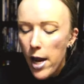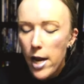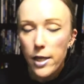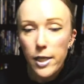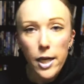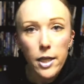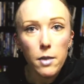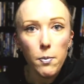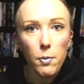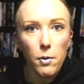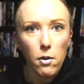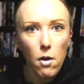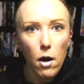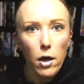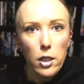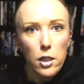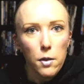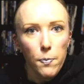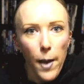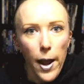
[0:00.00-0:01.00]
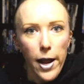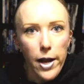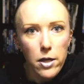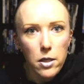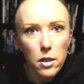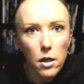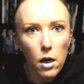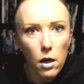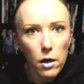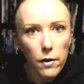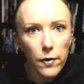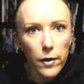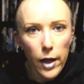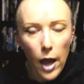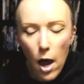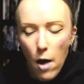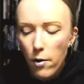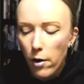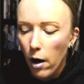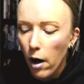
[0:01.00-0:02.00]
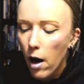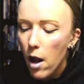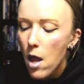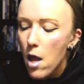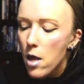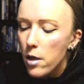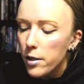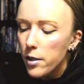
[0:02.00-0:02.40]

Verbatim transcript: it takes up a lot of space on the counter.